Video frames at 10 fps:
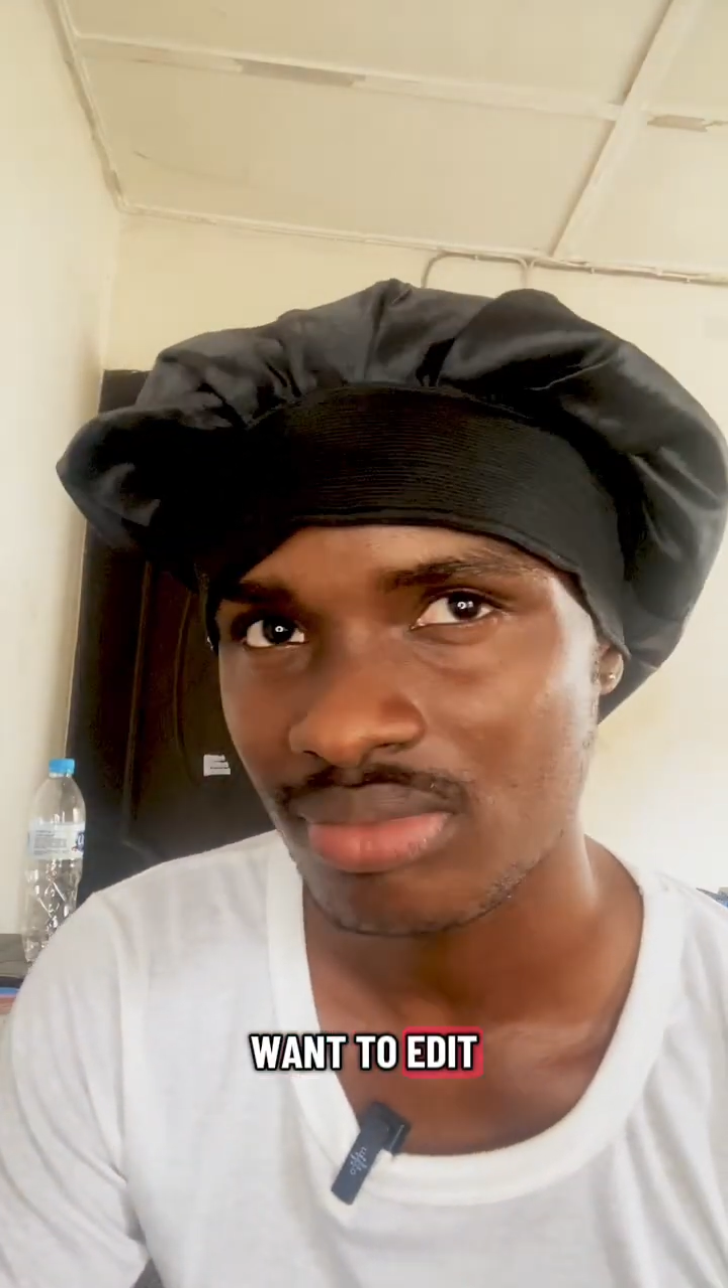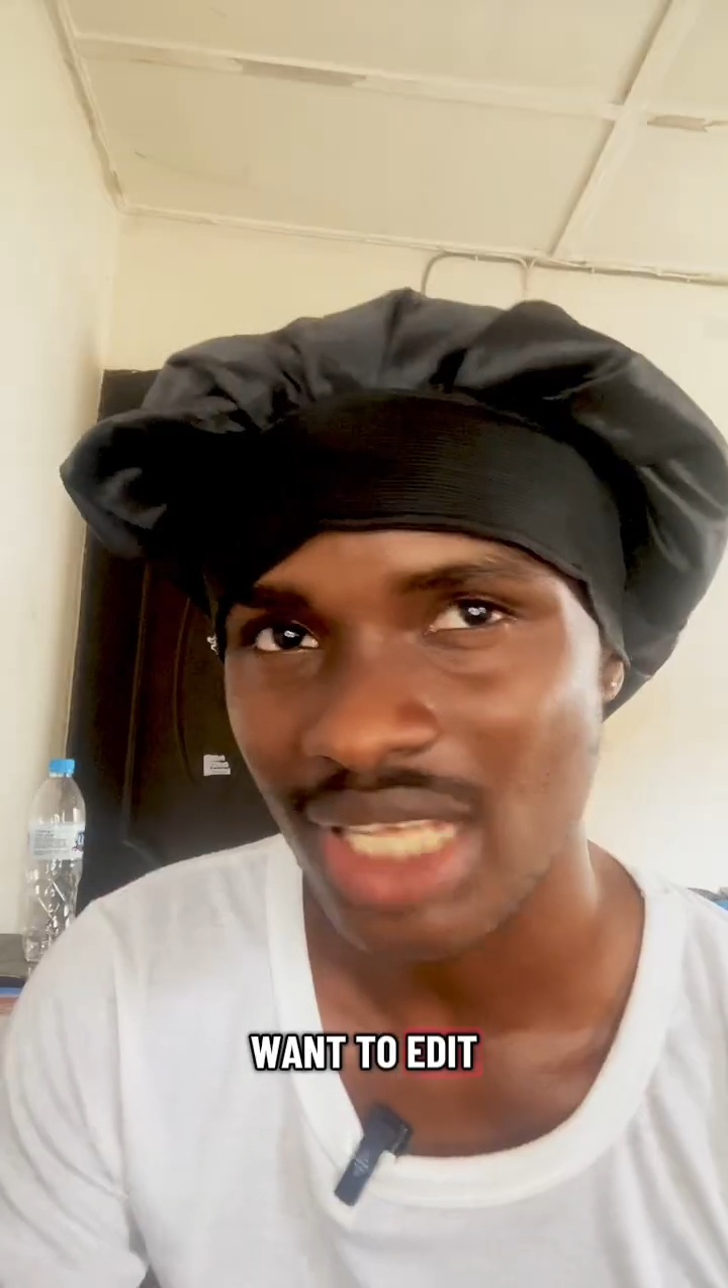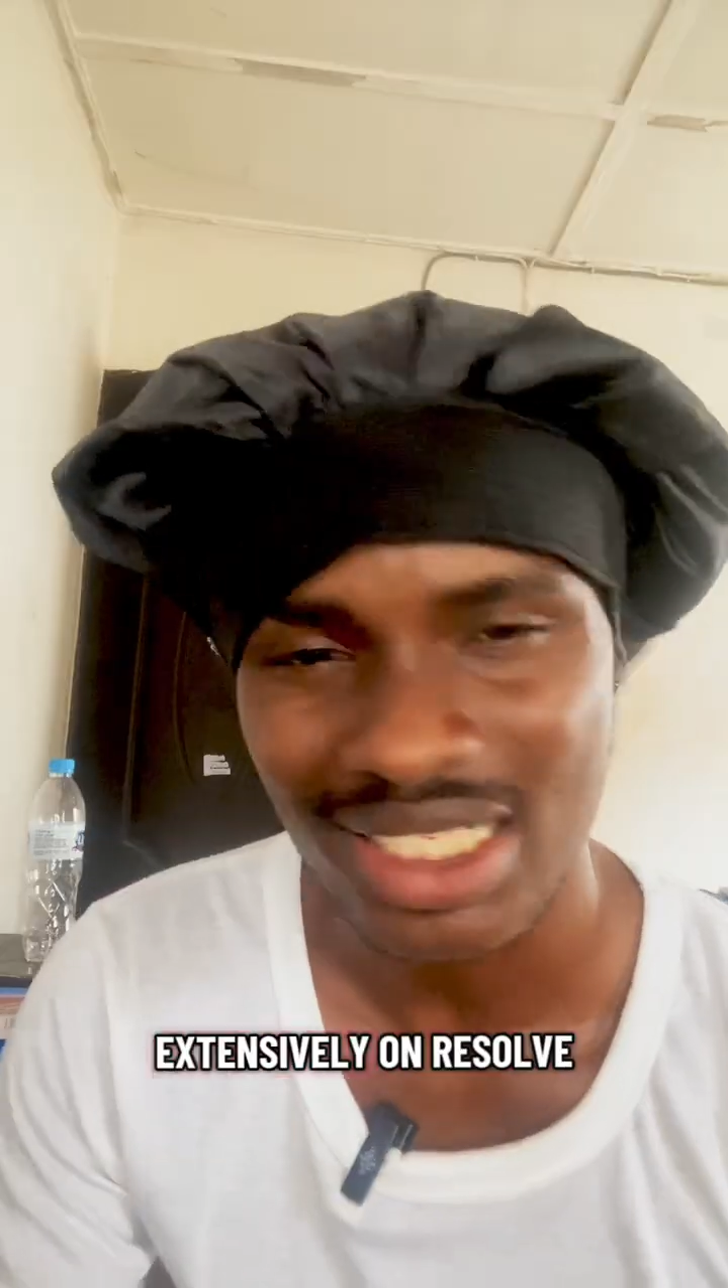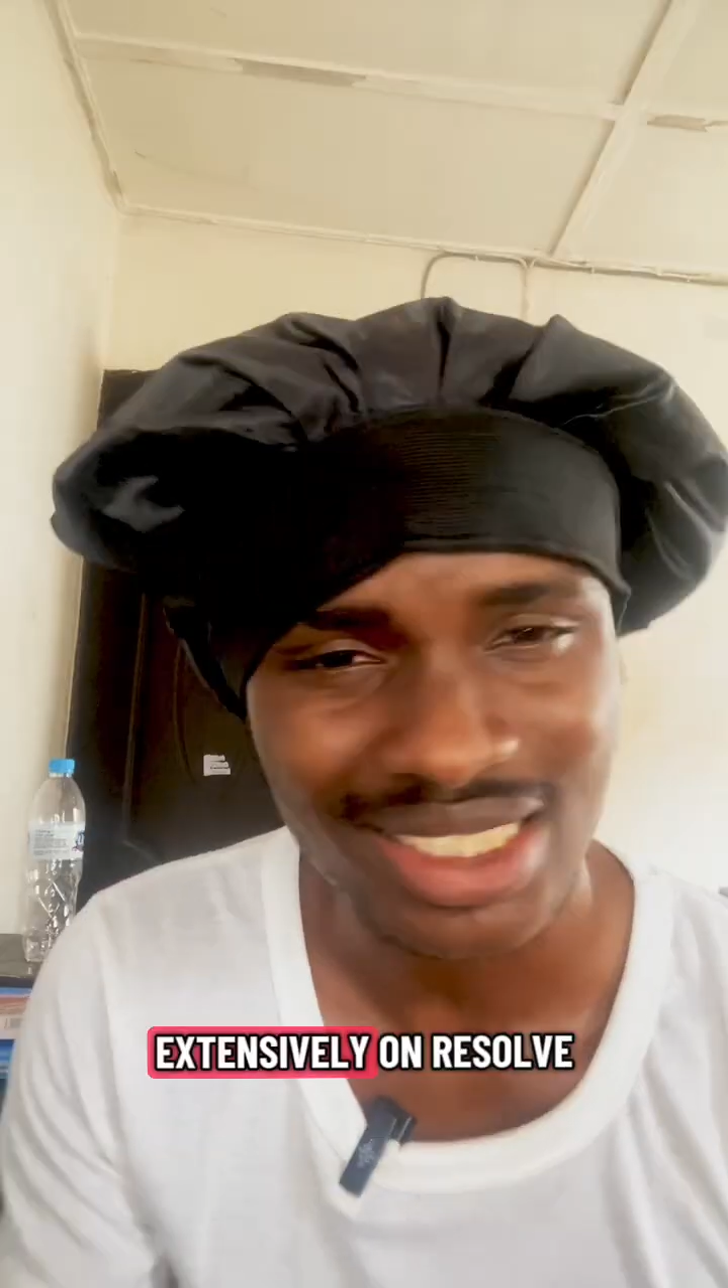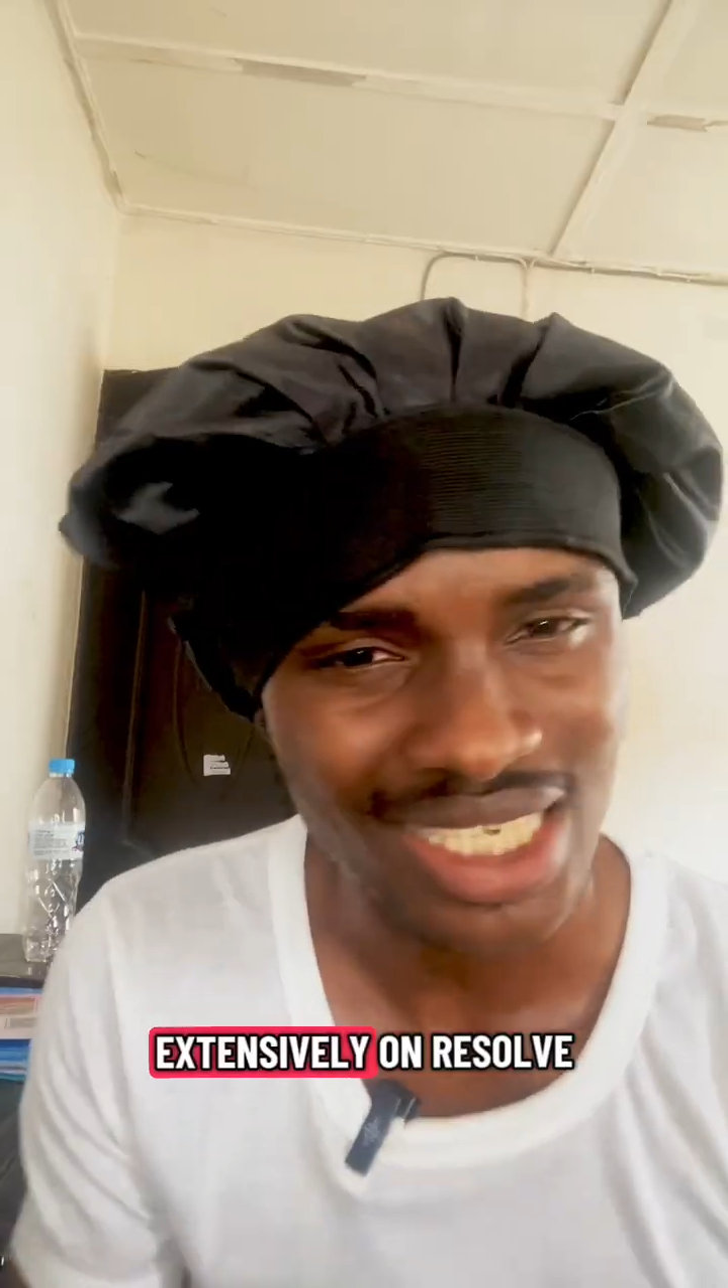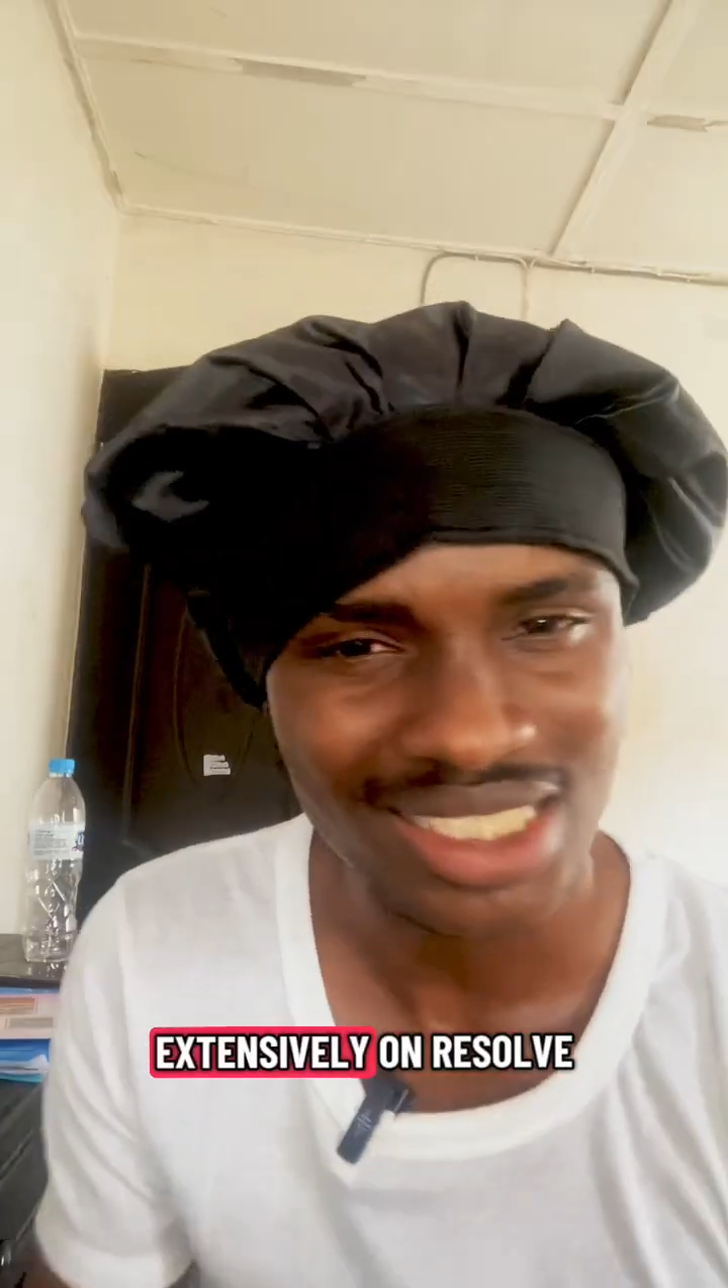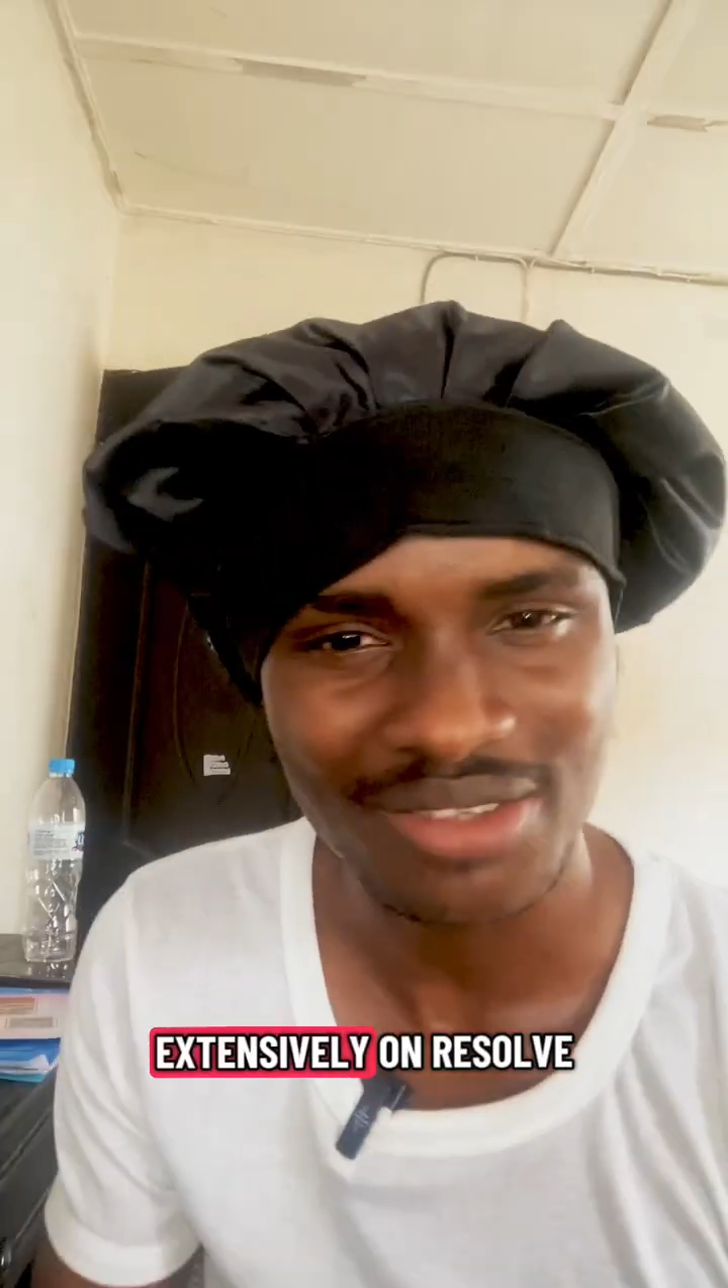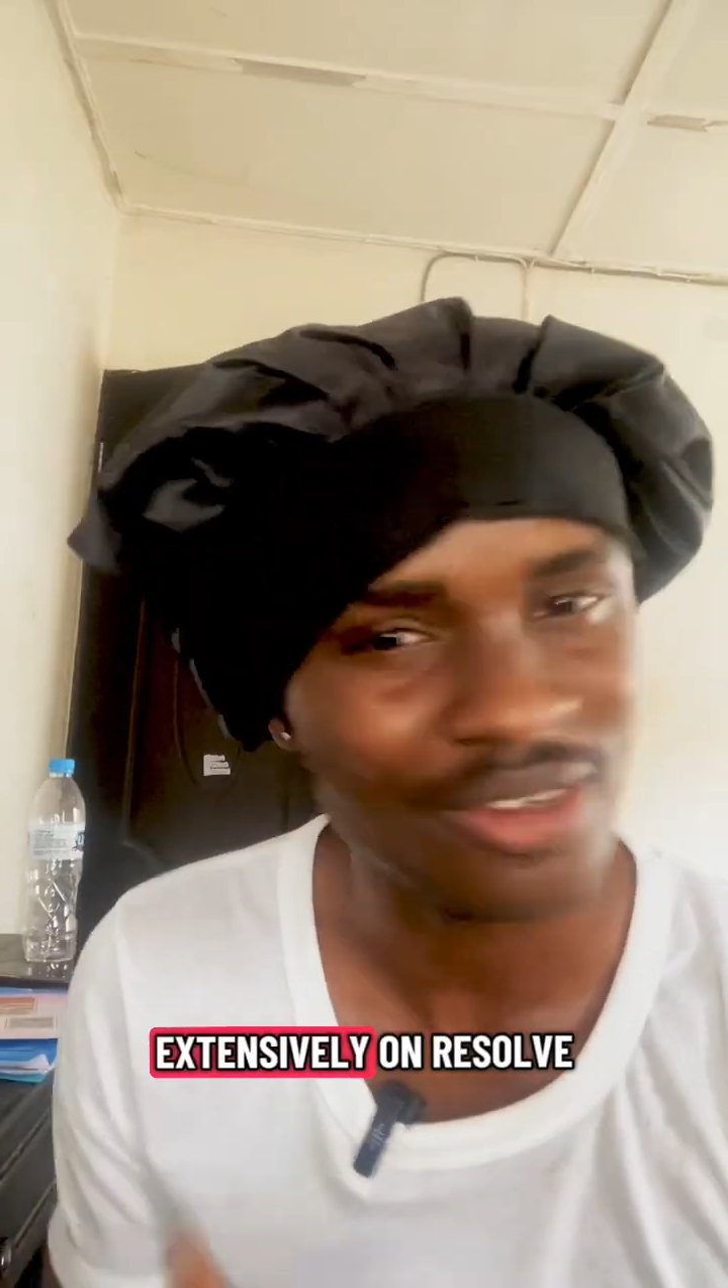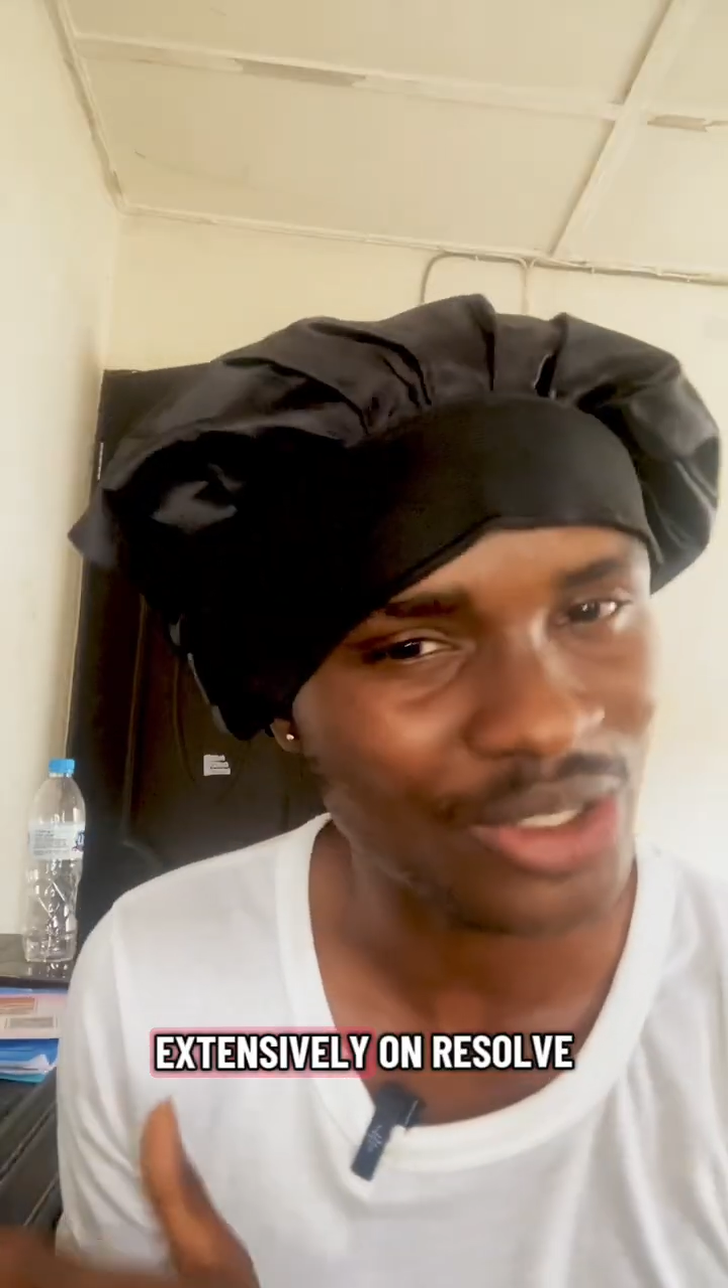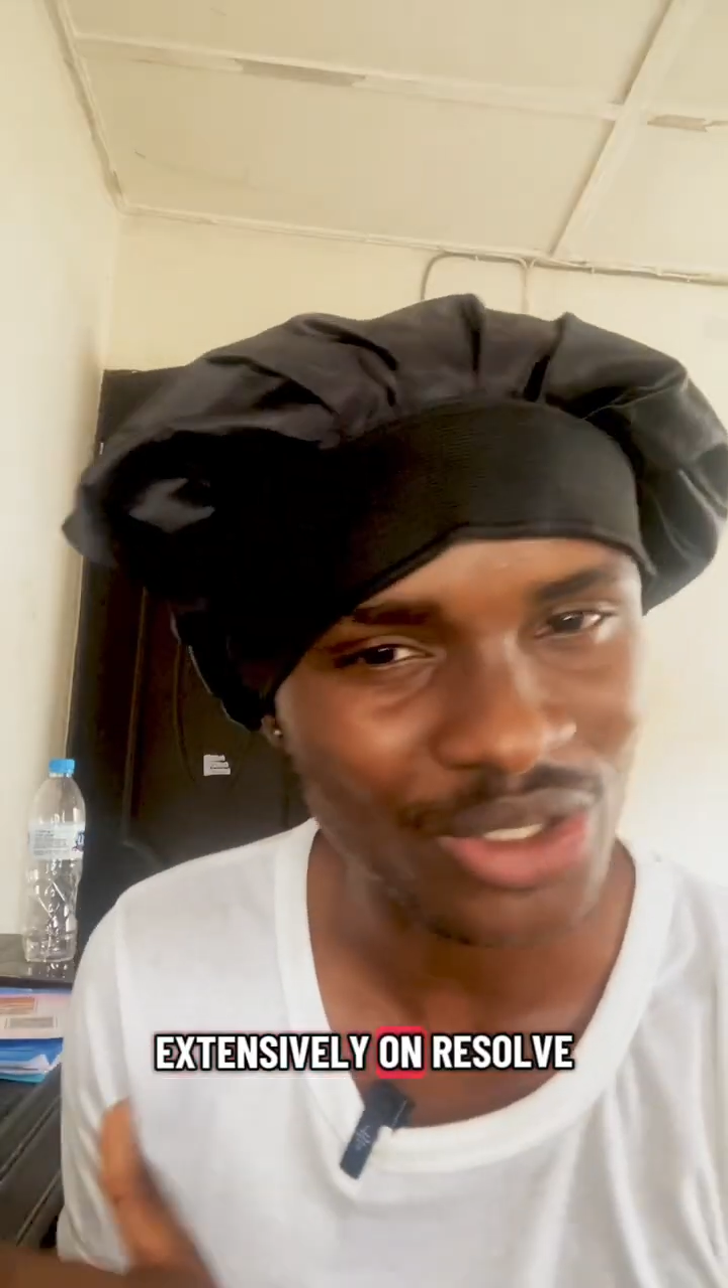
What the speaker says: extensively